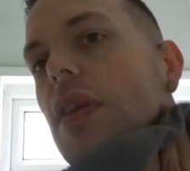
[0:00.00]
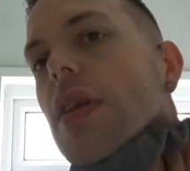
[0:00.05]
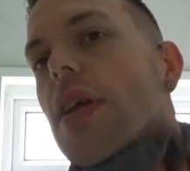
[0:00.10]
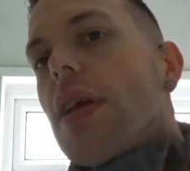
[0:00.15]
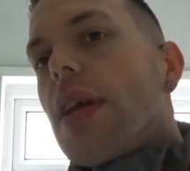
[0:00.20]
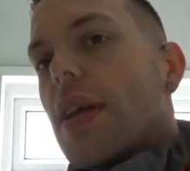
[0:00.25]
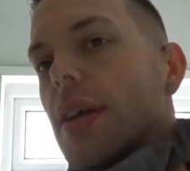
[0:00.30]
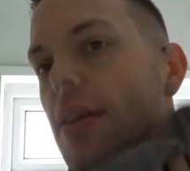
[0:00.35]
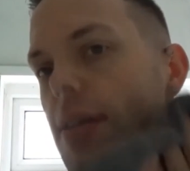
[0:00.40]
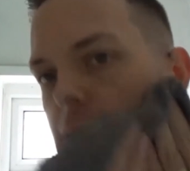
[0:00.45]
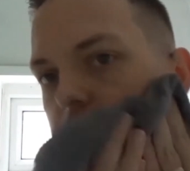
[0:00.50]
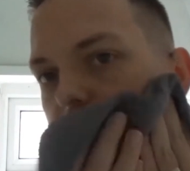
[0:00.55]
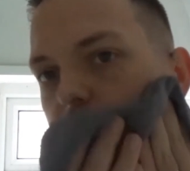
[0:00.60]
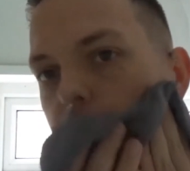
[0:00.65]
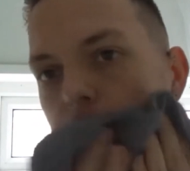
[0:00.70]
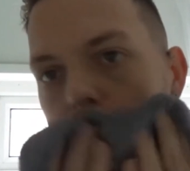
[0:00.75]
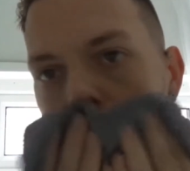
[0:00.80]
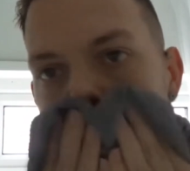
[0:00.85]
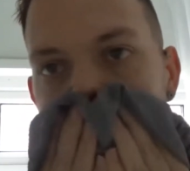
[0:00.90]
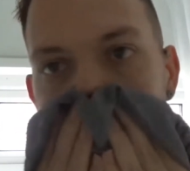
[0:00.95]

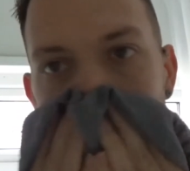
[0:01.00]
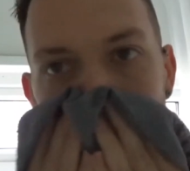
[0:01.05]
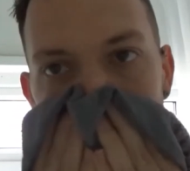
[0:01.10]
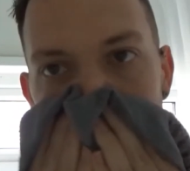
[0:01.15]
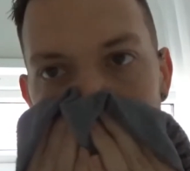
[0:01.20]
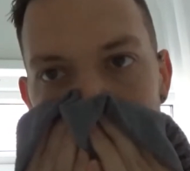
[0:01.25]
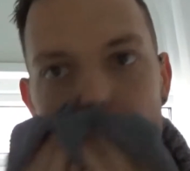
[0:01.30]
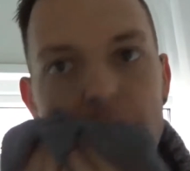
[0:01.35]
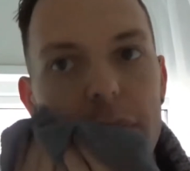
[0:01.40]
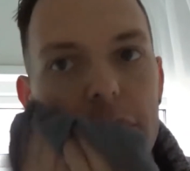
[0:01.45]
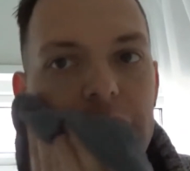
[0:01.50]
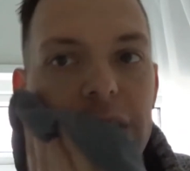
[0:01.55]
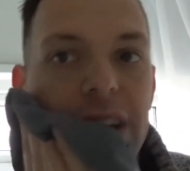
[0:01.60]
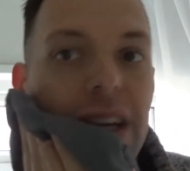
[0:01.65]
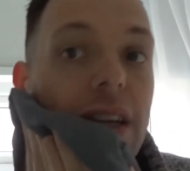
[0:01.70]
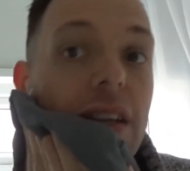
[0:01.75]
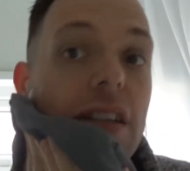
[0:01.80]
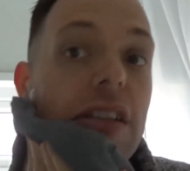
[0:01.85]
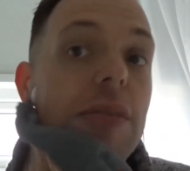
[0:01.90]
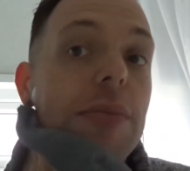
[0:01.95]
is the
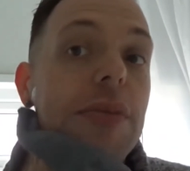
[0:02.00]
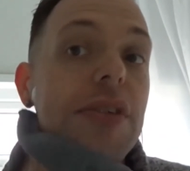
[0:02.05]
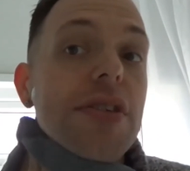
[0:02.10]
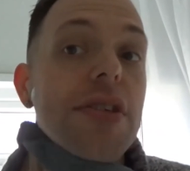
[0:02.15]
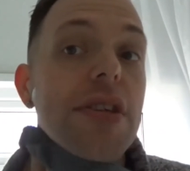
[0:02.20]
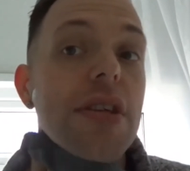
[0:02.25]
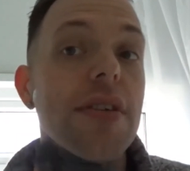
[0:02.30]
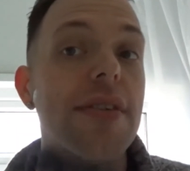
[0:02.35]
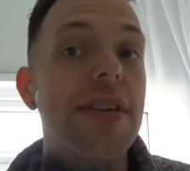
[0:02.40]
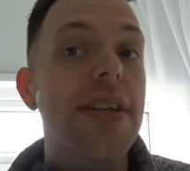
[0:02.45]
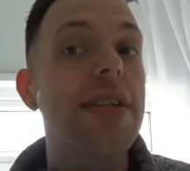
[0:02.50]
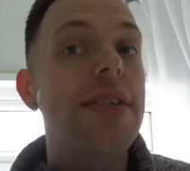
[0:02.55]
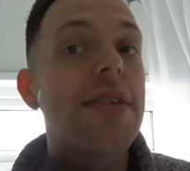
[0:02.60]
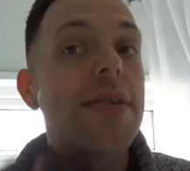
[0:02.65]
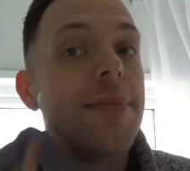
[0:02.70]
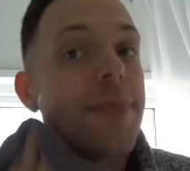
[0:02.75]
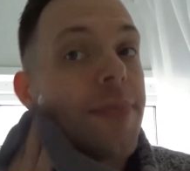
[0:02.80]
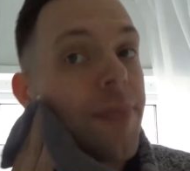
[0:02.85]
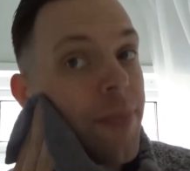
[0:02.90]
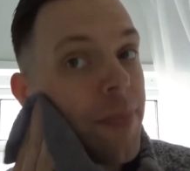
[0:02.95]
customer service.
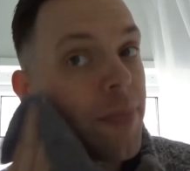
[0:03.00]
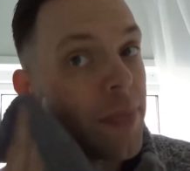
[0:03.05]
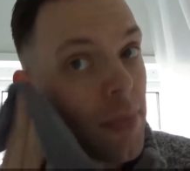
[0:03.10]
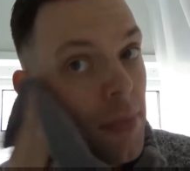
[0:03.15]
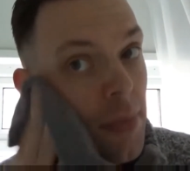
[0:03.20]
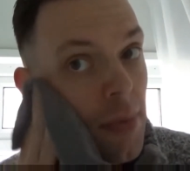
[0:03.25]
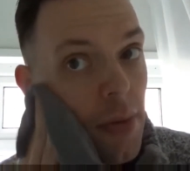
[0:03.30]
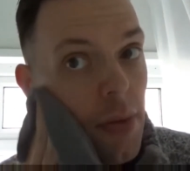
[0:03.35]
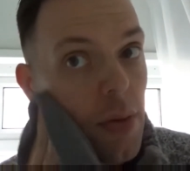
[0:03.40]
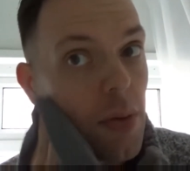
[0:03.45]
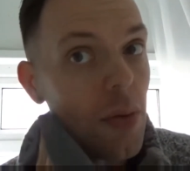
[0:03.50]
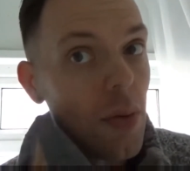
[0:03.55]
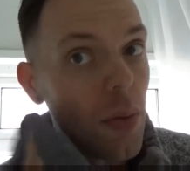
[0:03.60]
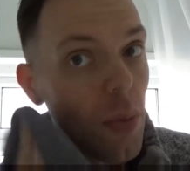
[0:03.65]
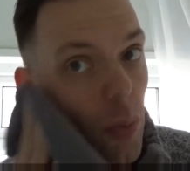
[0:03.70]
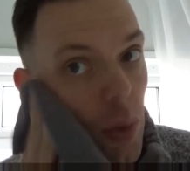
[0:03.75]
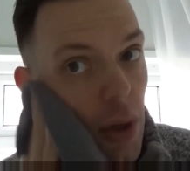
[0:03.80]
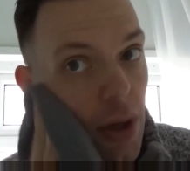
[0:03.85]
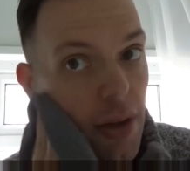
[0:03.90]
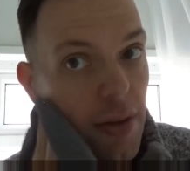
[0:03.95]

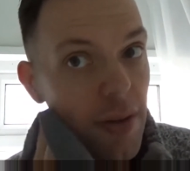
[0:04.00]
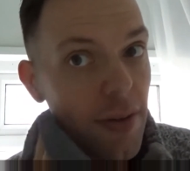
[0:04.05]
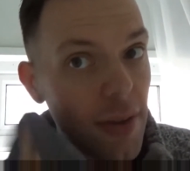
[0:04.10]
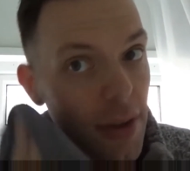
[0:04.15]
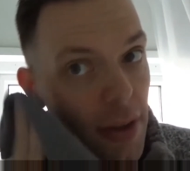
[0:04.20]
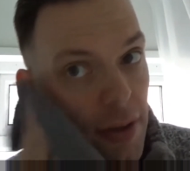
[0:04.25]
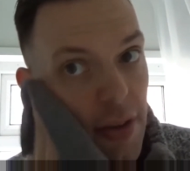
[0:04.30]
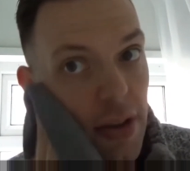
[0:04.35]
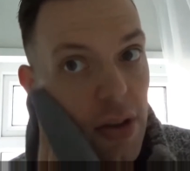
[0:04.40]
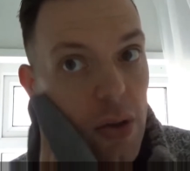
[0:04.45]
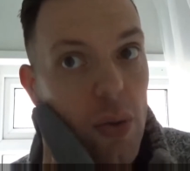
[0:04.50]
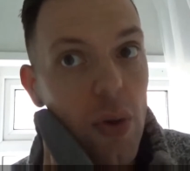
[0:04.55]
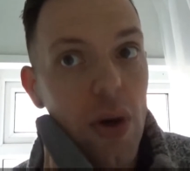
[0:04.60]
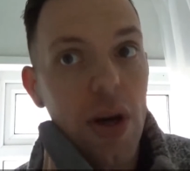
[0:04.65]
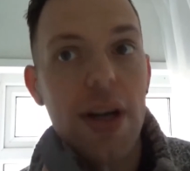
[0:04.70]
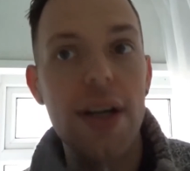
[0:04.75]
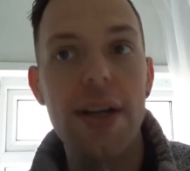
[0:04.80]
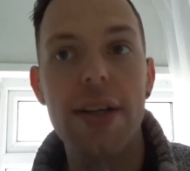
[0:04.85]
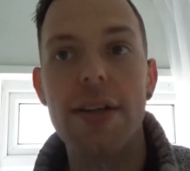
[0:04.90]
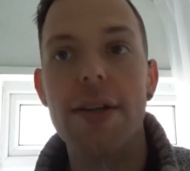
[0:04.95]
When I first
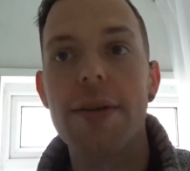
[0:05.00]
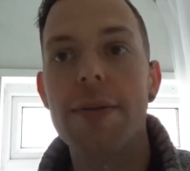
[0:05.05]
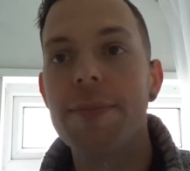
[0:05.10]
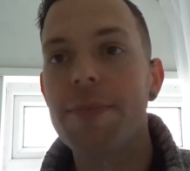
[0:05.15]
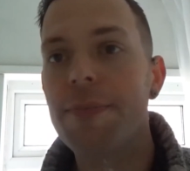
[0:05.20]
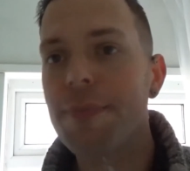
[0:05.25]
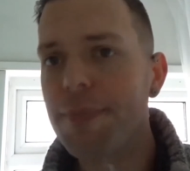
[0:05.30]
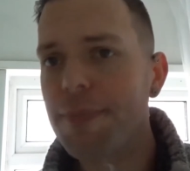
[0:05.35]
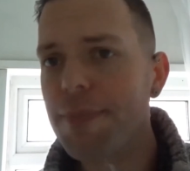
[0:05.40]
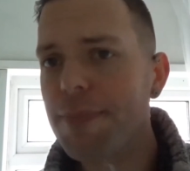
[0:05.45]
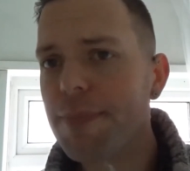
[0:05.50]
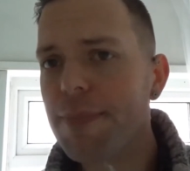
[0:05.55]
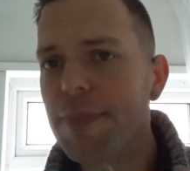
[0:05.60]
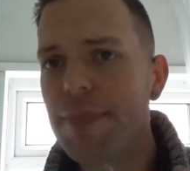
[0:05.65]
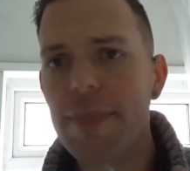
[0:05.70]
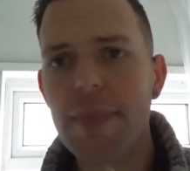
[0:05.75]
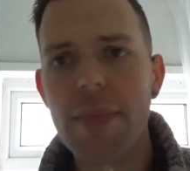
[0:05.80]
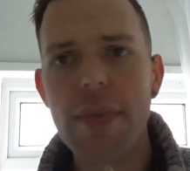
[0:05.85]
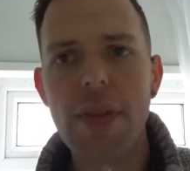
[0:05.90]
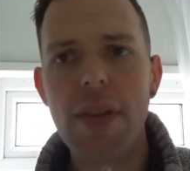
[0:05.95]
inquired
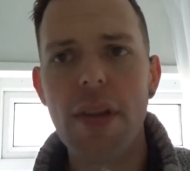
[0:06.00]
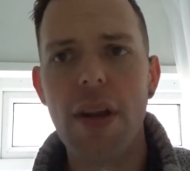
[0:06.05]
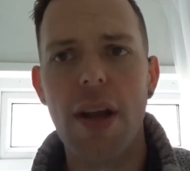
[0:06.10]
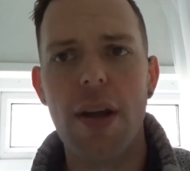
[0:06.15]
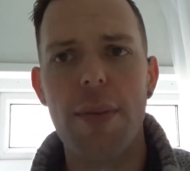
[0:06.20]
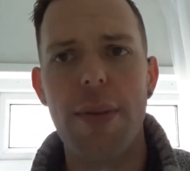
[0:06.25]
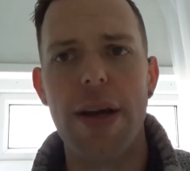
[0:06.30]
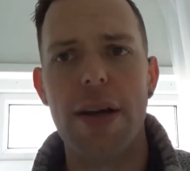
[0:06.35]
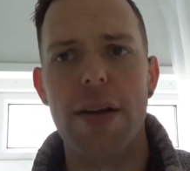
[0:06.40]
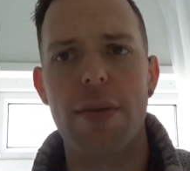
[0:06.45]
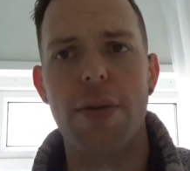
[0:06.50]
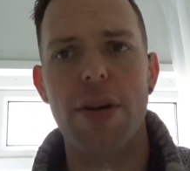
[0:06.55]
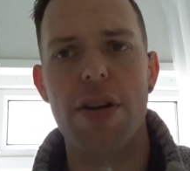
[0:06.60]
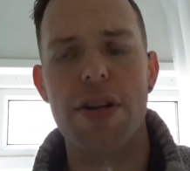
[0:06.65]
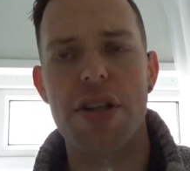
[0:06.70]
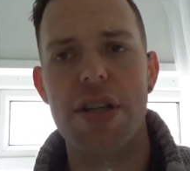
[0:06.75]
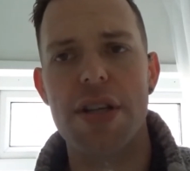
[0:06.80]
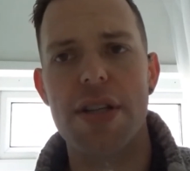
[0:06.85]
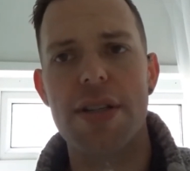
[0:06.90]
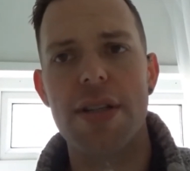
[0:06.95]
about the
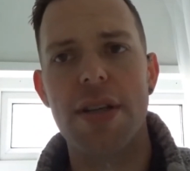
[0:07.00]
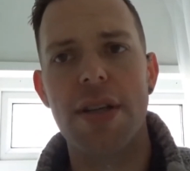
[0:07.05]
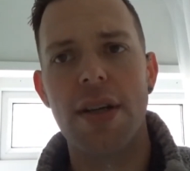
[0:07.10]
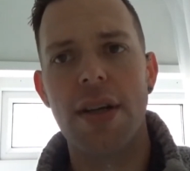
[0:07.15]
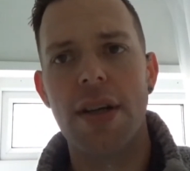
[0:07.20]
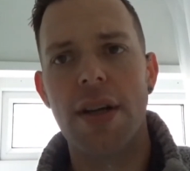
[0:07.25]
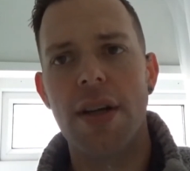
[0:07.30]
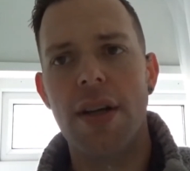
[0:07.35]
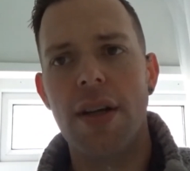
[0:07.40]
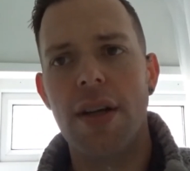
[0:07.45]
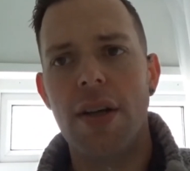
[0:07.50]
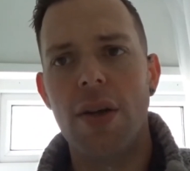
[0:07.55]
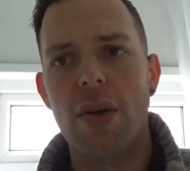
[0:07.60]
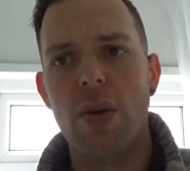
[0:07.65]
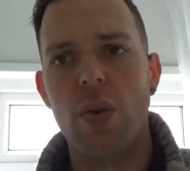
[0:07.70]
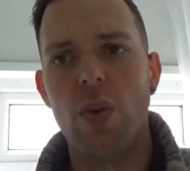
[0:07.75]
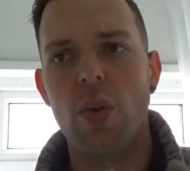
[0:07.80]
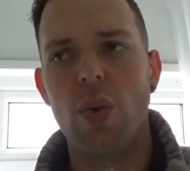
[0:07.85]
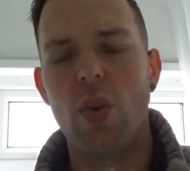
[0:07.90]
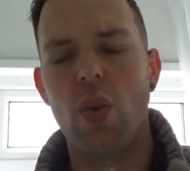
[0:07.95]
brushes,
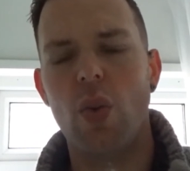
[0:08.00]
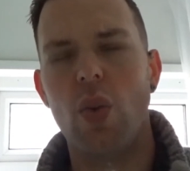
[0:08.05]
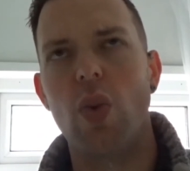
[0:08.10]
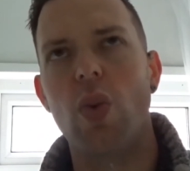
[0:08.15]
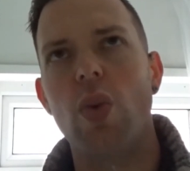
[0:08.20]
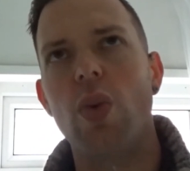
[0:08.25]
I